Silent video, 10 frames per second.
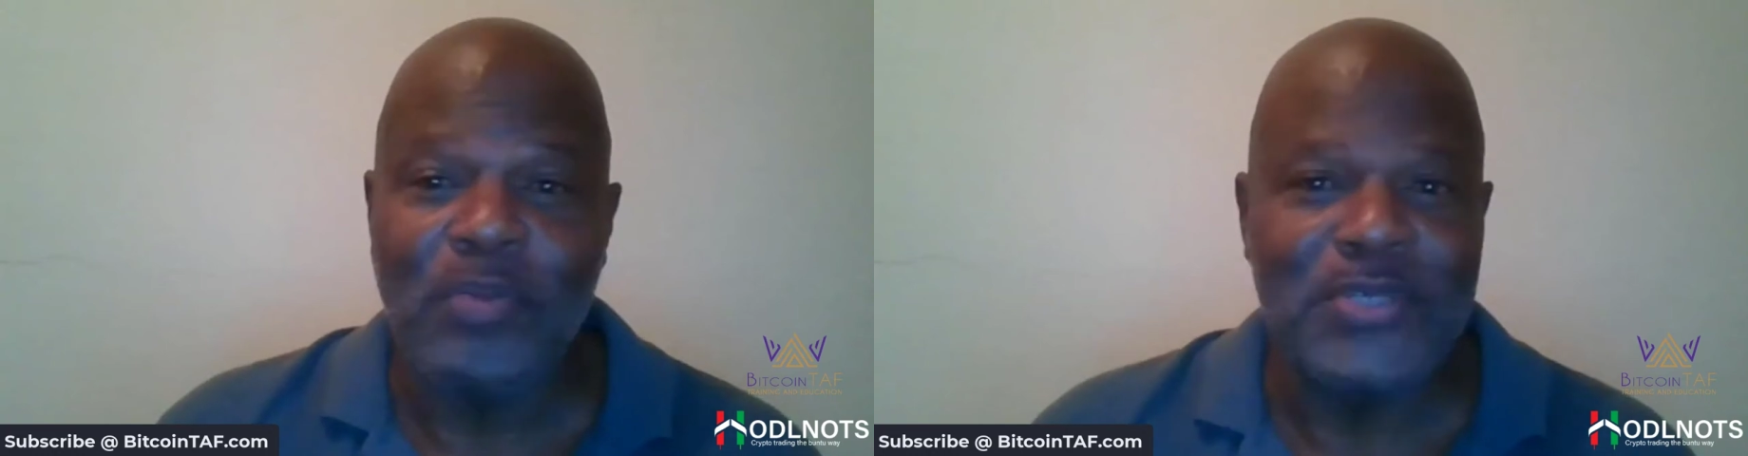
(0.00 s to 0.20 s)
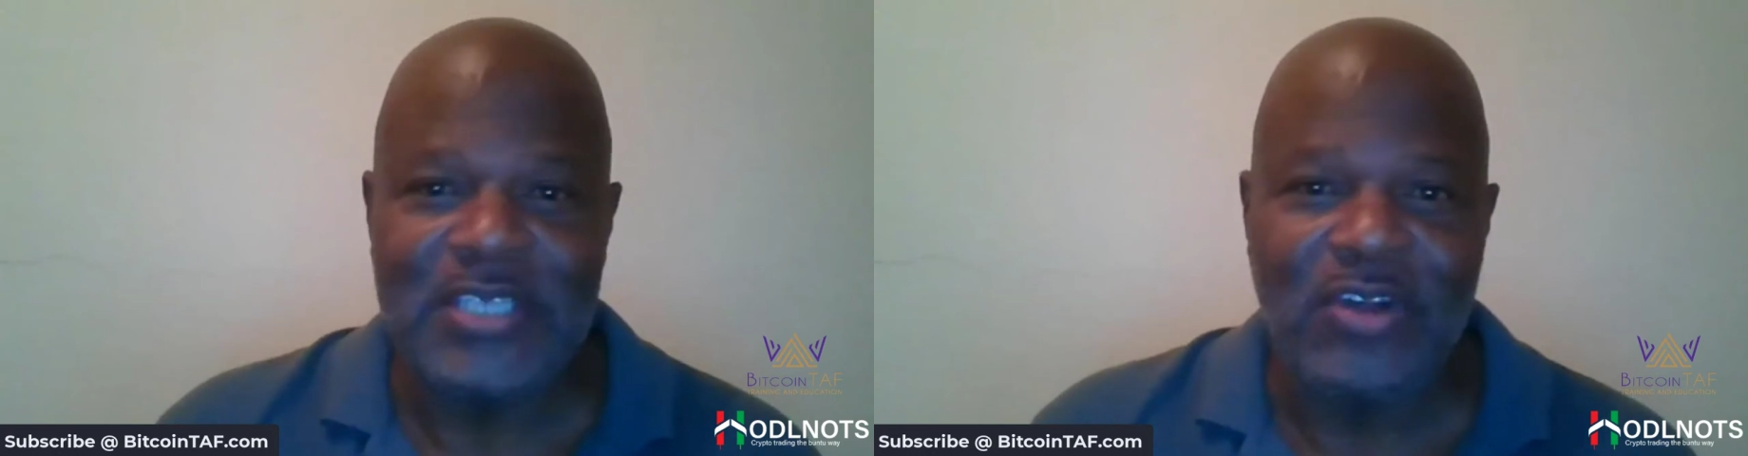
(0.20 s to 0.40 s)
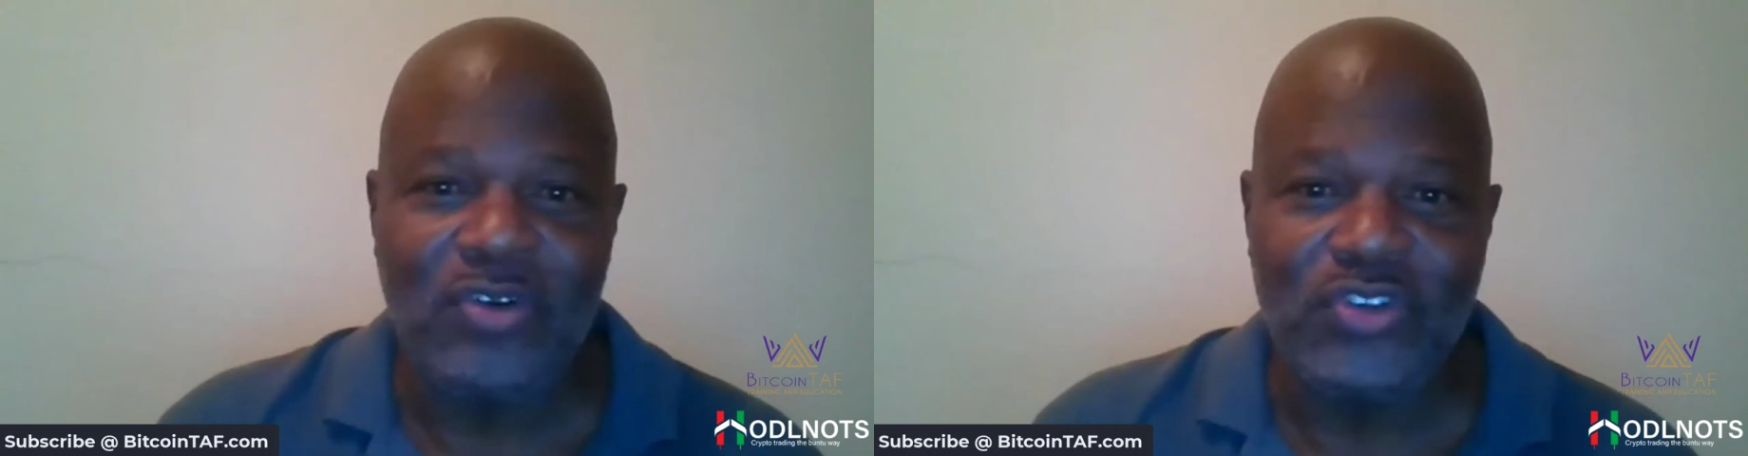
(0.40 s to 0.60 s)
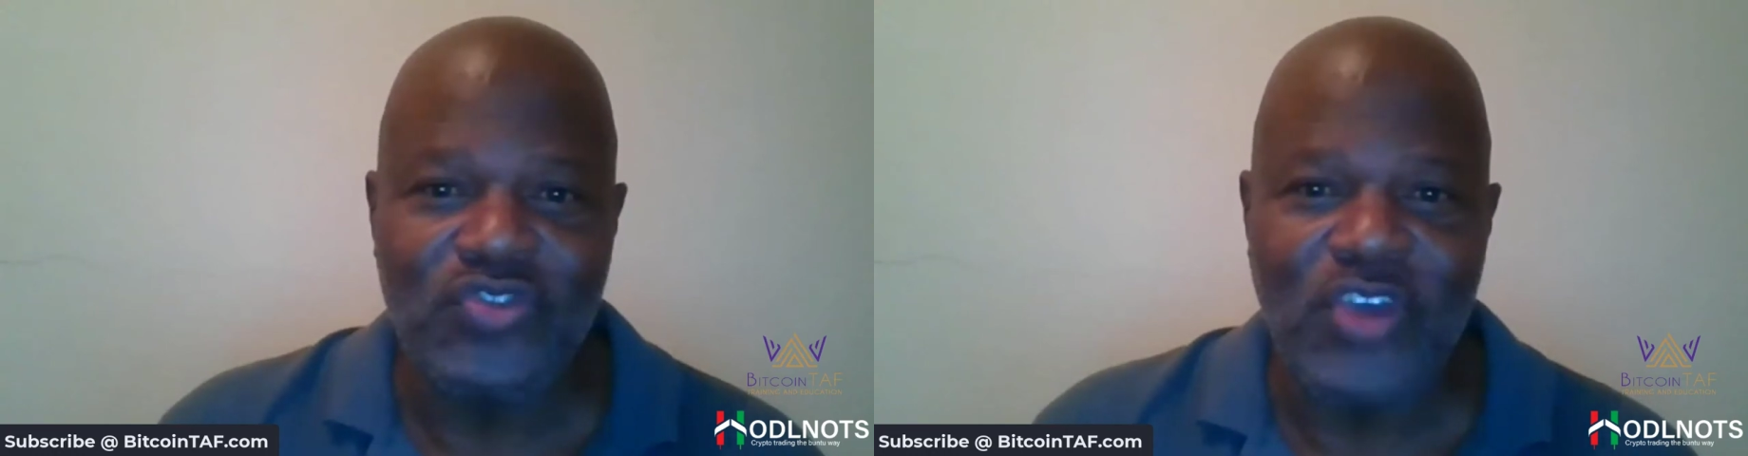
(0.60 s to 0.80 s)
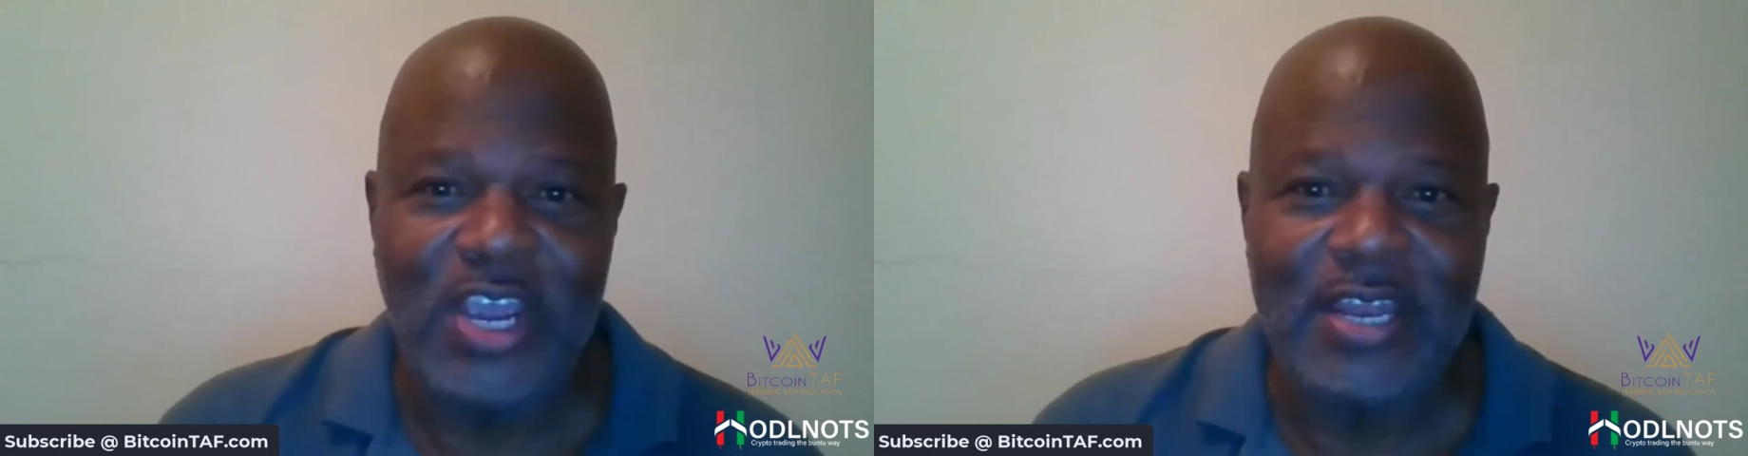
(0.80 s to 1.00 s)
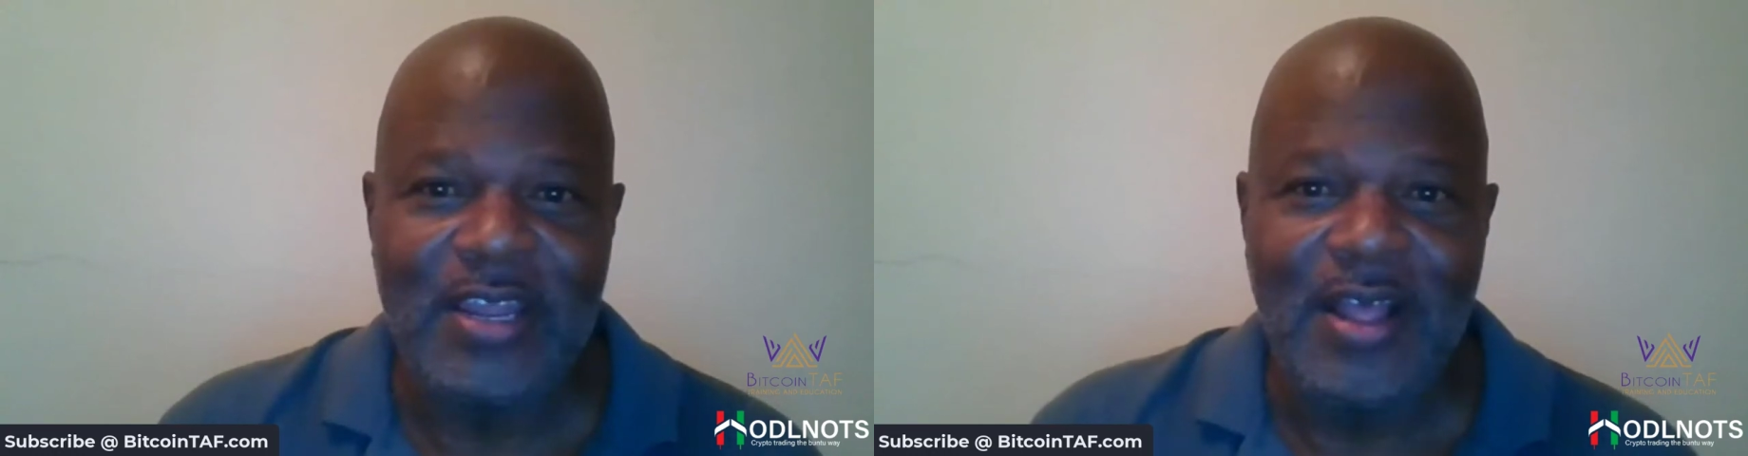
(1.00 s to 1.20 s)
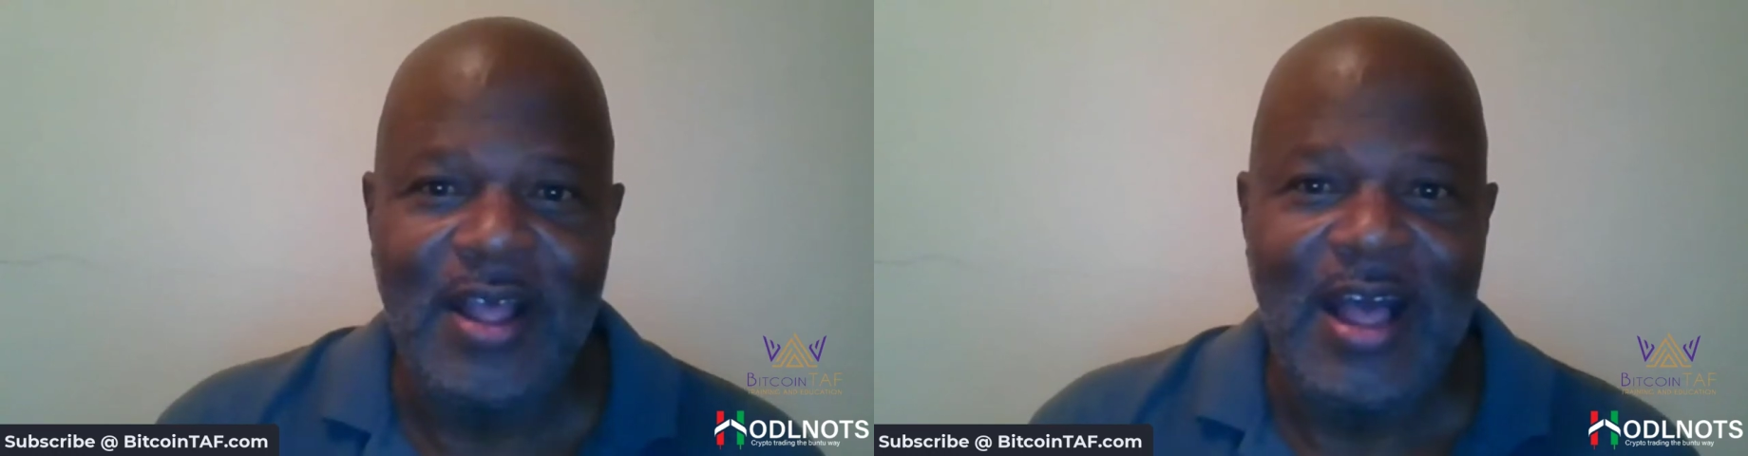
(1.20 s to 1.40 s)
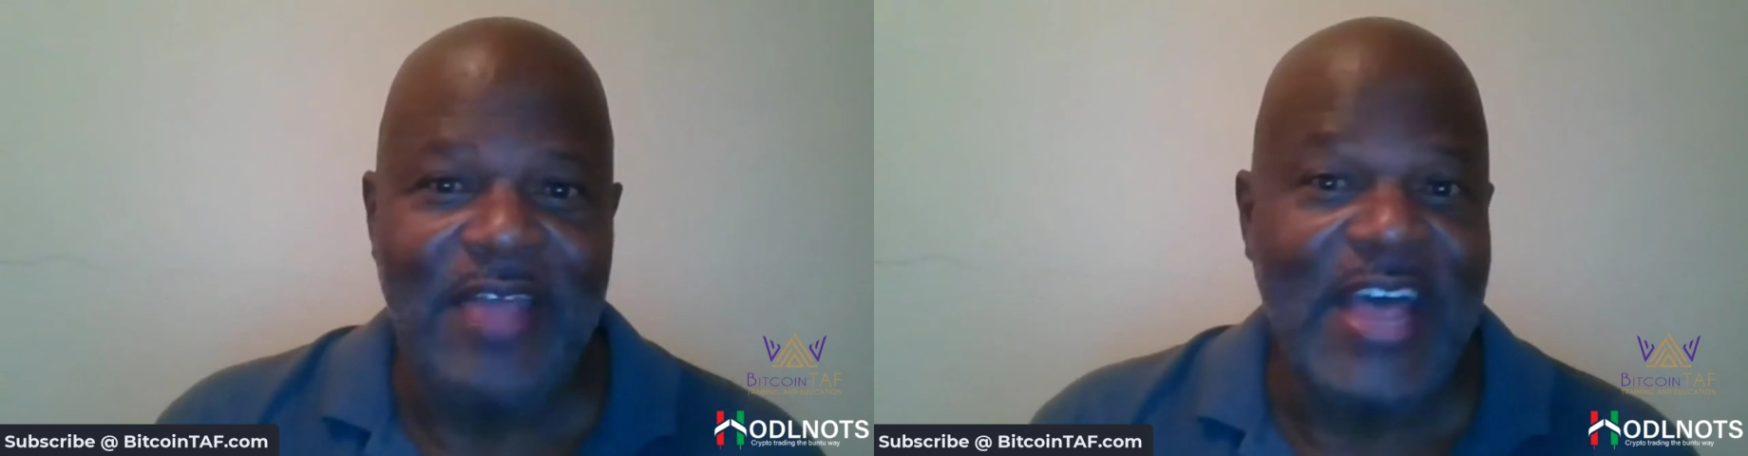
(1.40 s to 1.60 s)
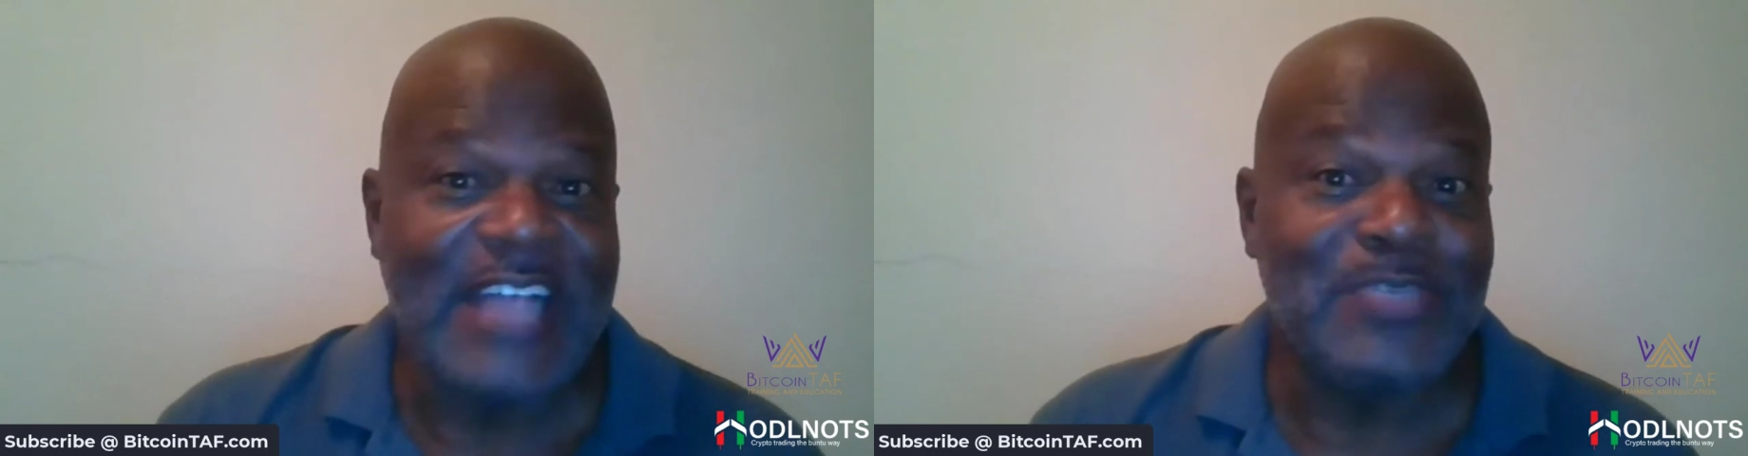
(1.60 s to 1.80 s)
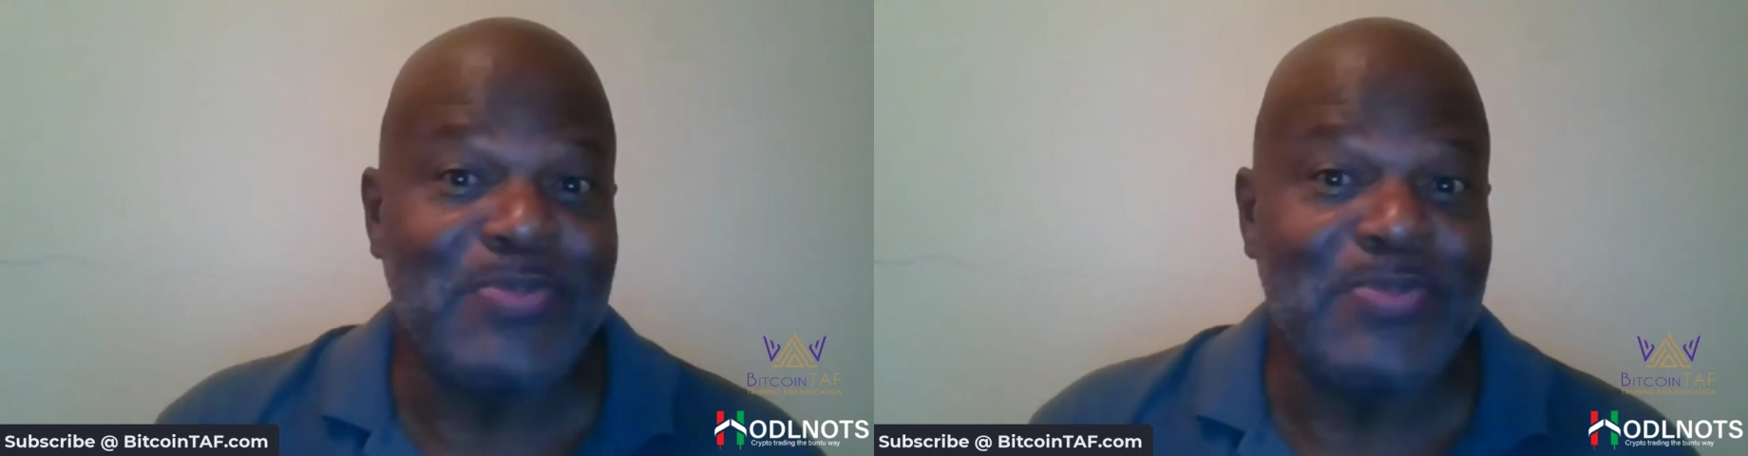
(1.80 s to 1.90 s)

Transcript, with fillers: percent on a trade, and that's